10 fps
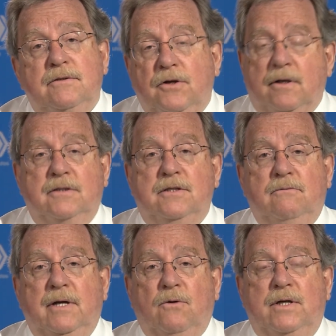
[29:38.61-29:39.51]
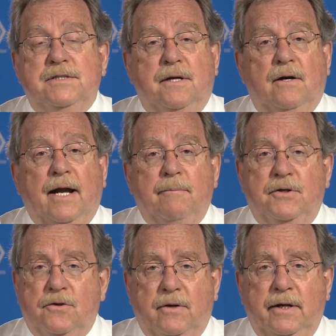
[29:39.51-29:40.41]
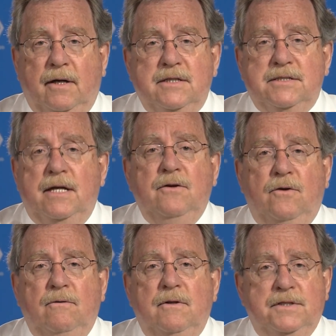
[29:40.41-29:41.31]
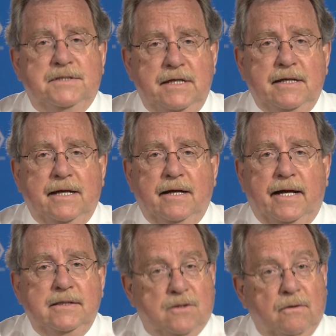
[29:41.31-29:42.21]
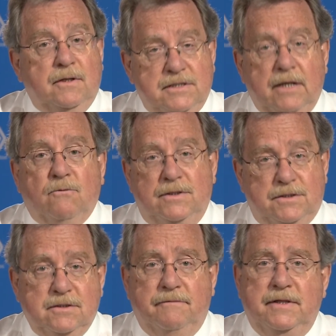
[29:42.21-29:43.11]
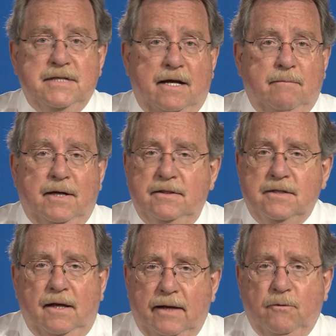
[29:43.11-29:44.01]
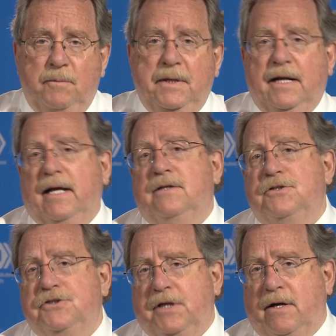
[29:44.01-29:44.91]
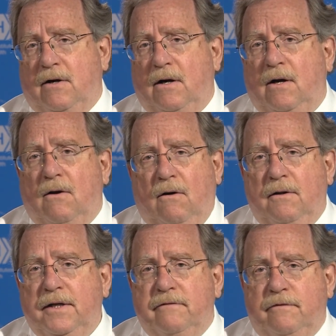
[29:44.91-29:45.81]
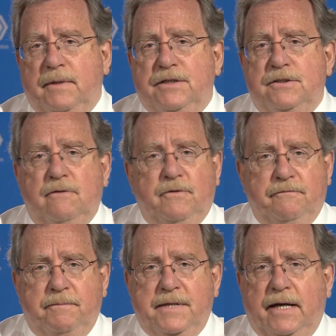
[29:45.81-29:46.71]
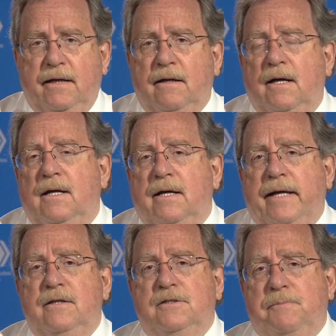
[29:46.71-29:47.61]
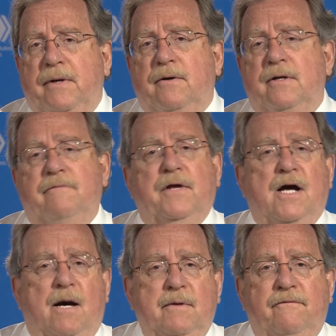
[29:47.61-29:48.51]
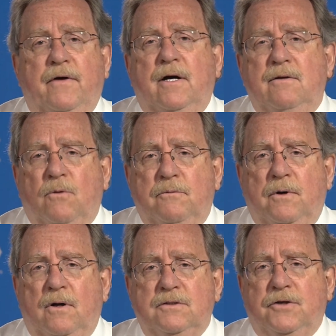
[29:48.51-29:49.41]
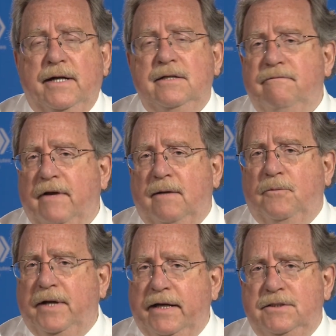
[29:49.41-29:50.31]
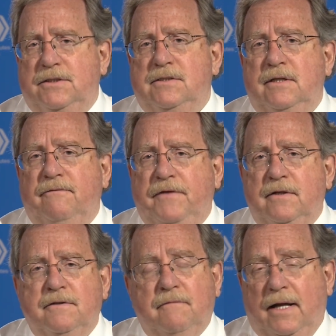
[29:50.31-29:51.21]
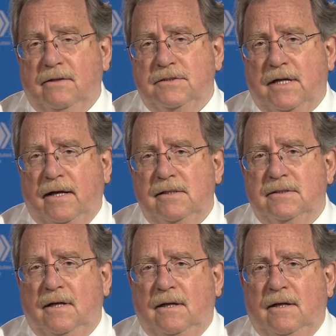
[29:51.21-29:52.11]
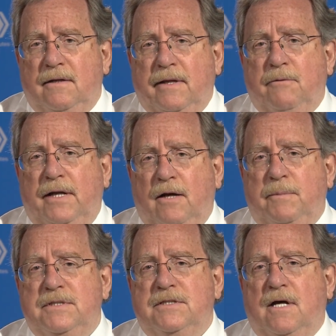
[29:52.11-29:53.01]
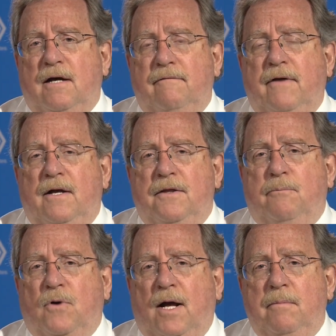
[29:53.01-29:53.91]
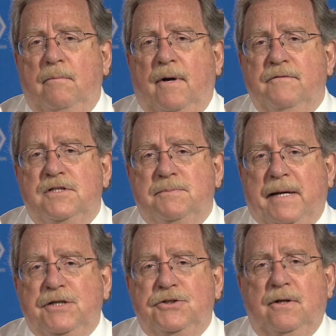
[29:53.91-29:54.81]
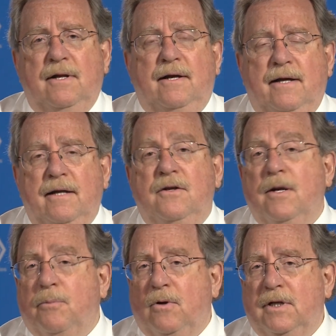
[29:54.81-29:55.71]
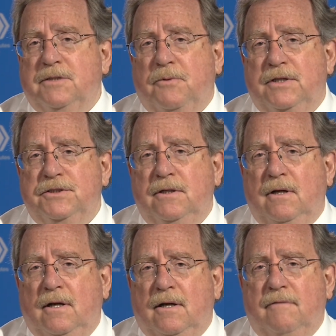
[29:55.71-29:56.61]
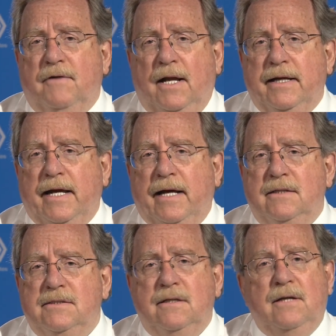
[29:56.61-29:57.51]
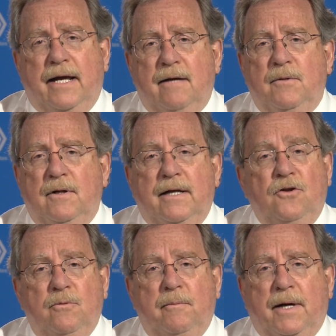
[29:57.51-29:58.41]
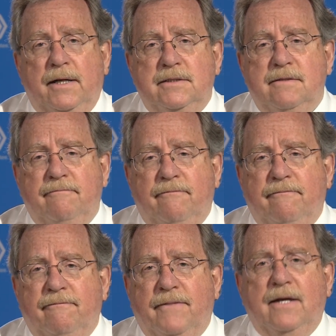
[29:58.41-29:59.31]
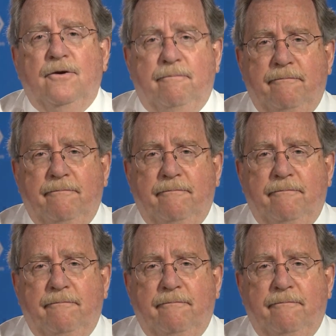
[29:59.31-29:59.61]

You could also request that our laboratory send you the cDNAs or the sequences of these antibodies, and we'd be glad to share all the information that we've obtained in the spirit of the Common Fund, where we're all trying to develop reagents in the field of glycoscience that would help us solve the problem of the spatial and temporal expression of glycans in animal and human bodies. Thank you.